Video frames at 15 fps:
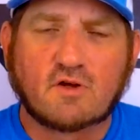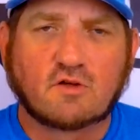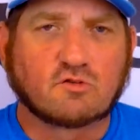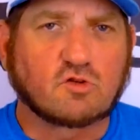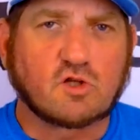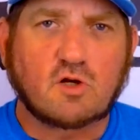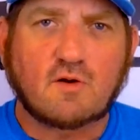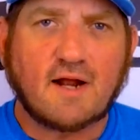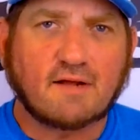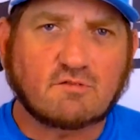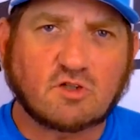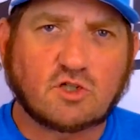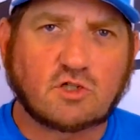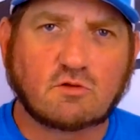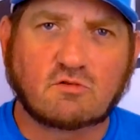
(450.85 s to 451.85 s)
So you don't have to
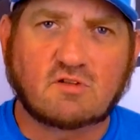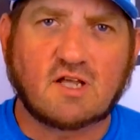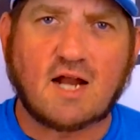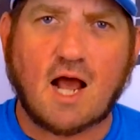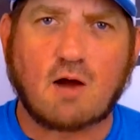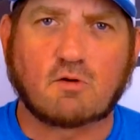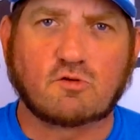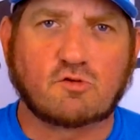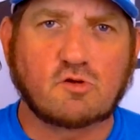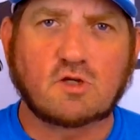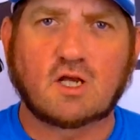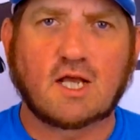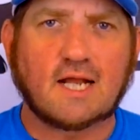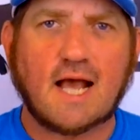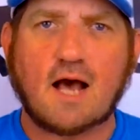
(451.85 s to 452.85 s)
shoot 10 hours. You
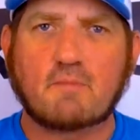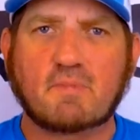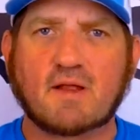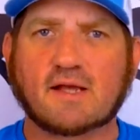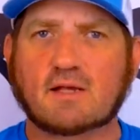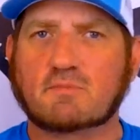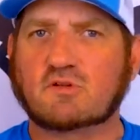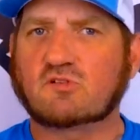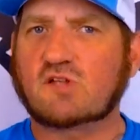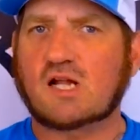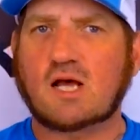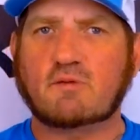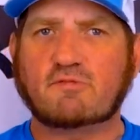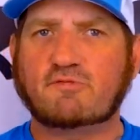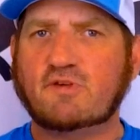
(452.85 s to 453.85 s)
can get out and be like, I'm gonna set
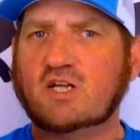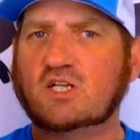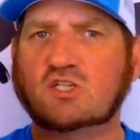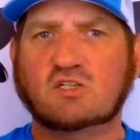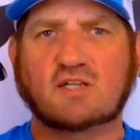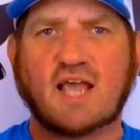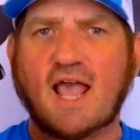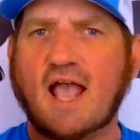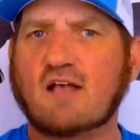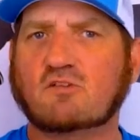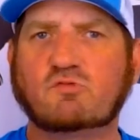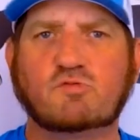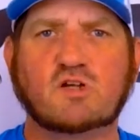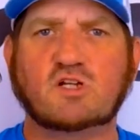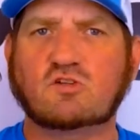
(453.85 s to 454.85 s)
up fish,
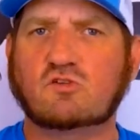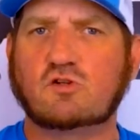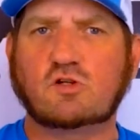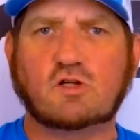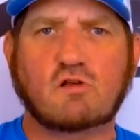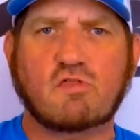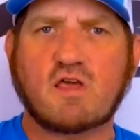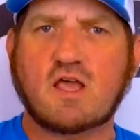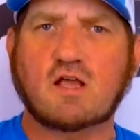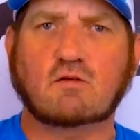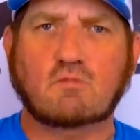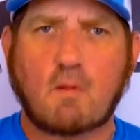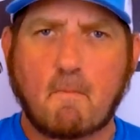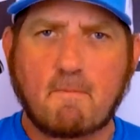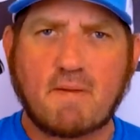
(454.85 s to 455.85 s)
cast fish, do your thing.
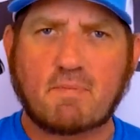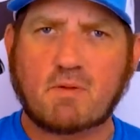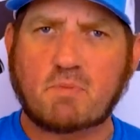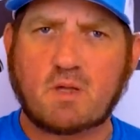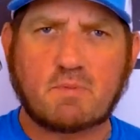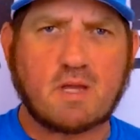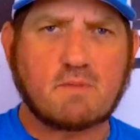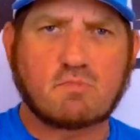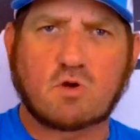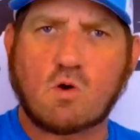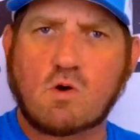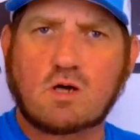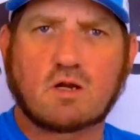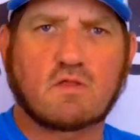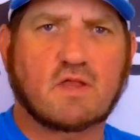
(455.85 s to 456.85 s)
Beep, beep, beep, beep, go
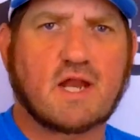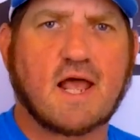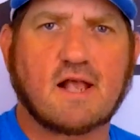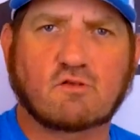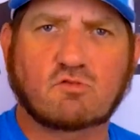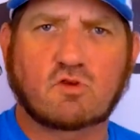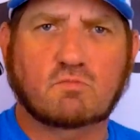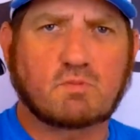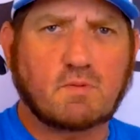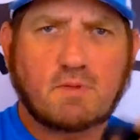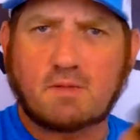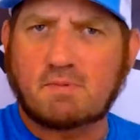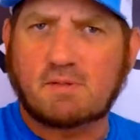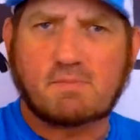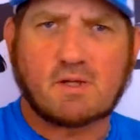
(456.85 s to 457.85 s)
on to the next. Beep,
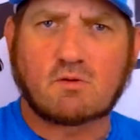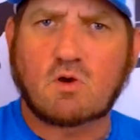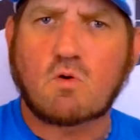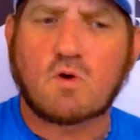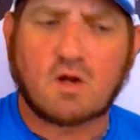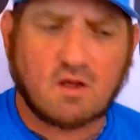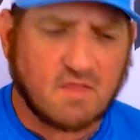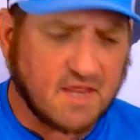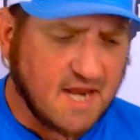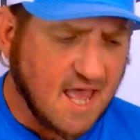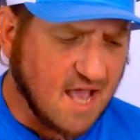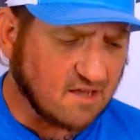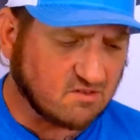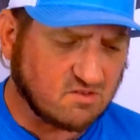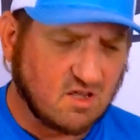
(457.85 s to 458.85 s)
beep, beep, beep, go on to the
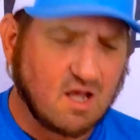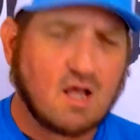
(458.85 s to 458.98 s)
next.